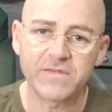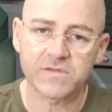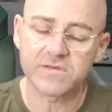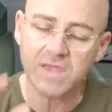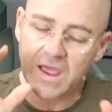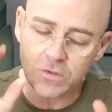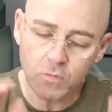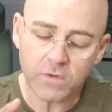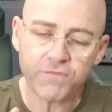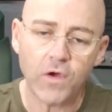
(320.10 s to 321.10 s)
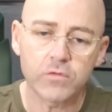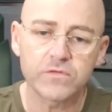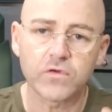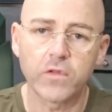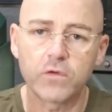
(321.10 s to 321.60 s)
guitar. You want to
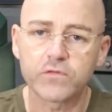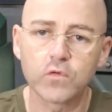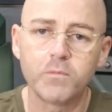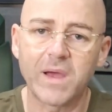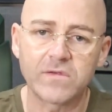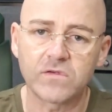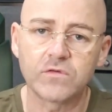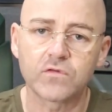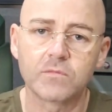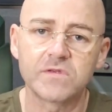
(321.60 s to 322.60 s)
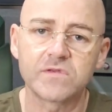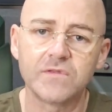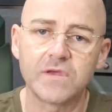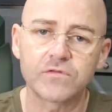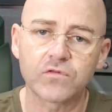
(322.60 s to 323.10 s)
focus on those two bass instruments in
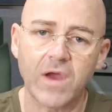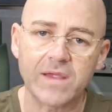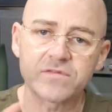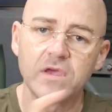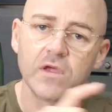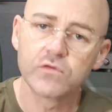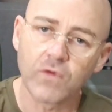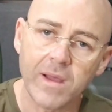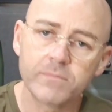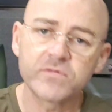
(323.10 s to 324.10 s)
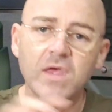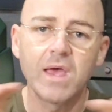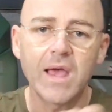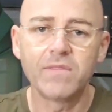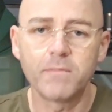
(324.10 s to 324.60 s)
these tracks, drums
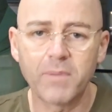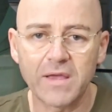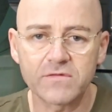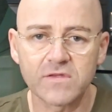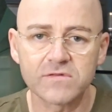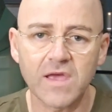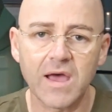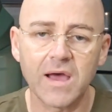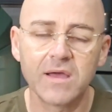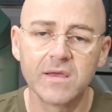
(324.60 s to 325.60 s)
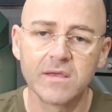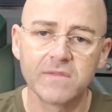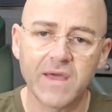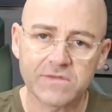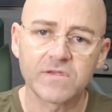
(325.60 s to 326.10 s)
and the bass guitar.
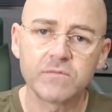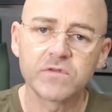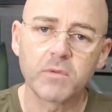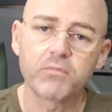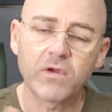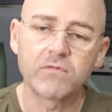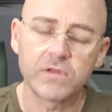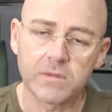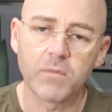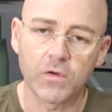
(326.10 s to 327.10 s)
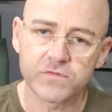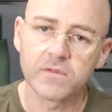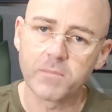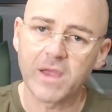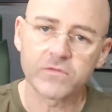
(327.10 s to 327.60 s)
That seems to be prevalent in most of
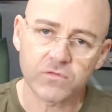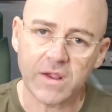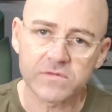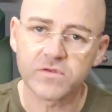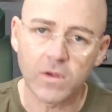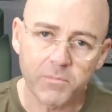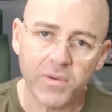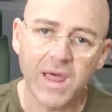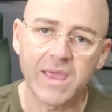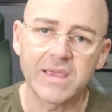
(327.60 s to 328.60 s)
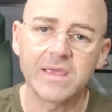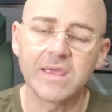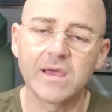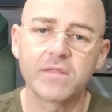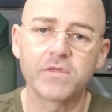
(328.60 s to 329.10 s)
the bass tracks that I'm playing
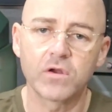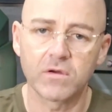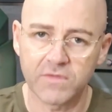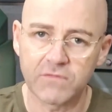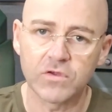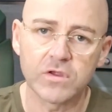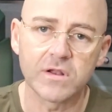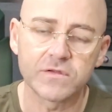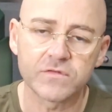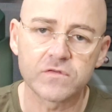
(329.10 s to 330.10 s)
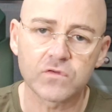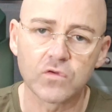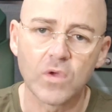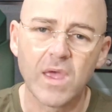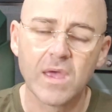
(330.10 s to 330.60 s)
here, that I've given you to listen
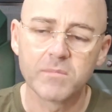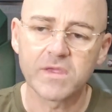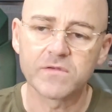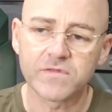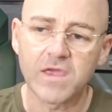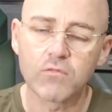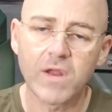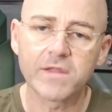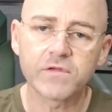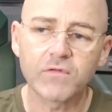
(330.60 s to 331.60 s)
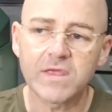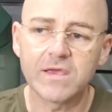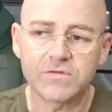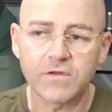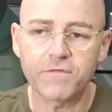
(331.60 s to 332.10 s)
to, because they're relatively
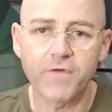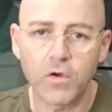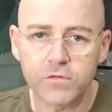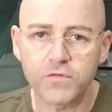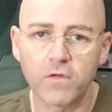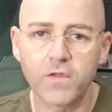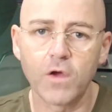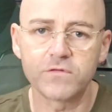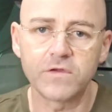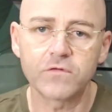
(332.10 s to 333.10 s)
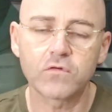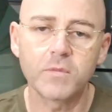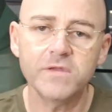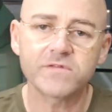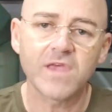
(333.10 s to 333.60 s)
easy to focus on those
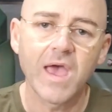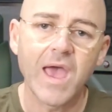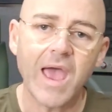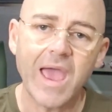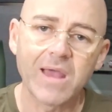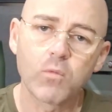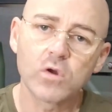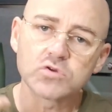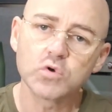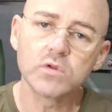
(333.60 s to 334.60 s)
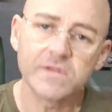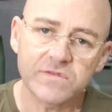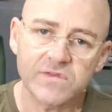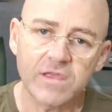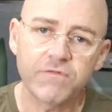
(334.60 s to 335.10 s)
instruments. And what you're
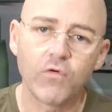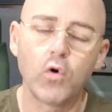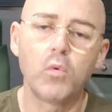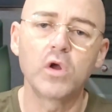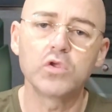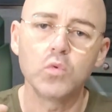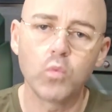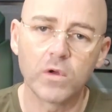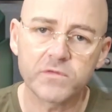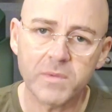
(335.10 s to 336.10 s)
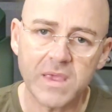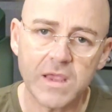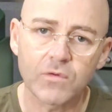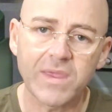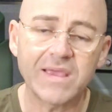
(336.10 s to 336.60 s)
listening for, what you want to be
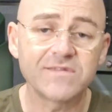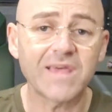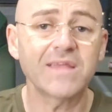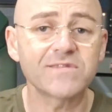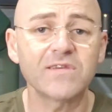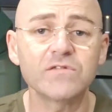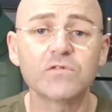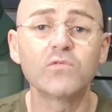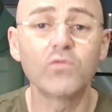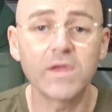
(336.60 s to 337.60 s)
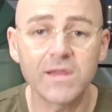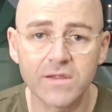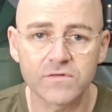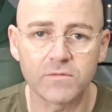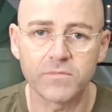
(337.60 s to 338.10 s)
hearing, is that sense of
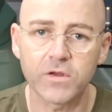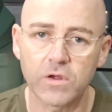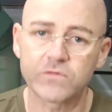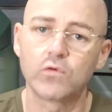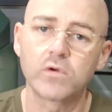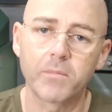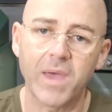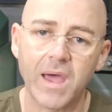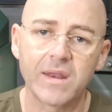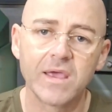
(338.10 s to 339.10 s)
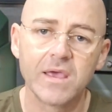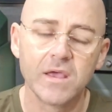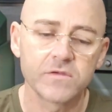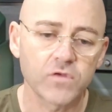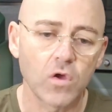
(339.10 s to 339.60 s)
realism that I talk about.
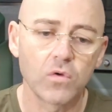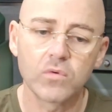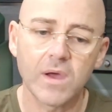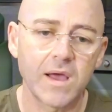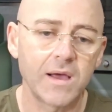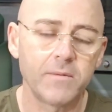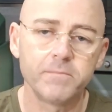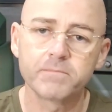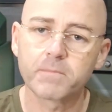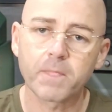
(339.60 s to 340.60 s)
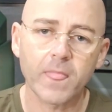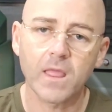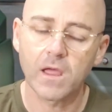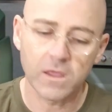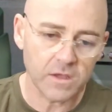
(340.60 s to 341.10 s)
So
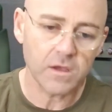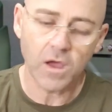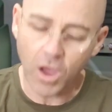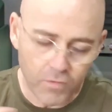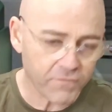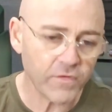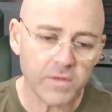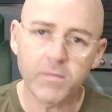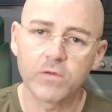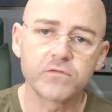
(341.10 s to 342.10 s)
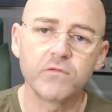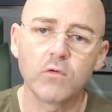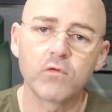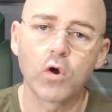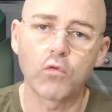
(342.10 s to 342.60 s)
hopefully most of you
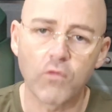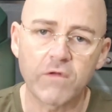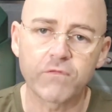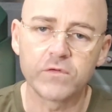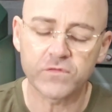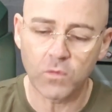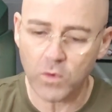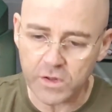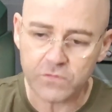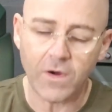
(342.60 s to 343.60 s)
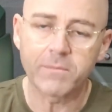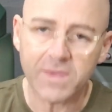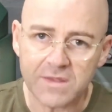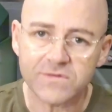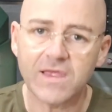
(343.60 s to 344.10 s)
have got reference to what a drum
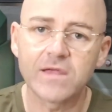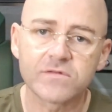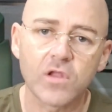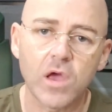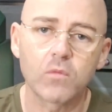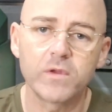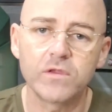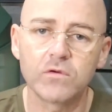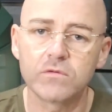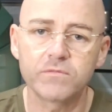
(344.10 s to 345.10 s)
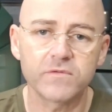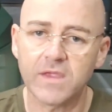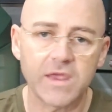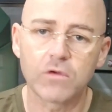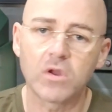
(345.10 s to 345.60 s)
kit sounds like when you
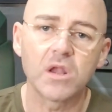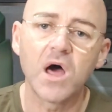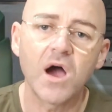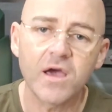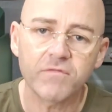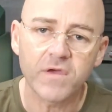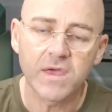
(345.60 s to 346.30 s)
hear it live.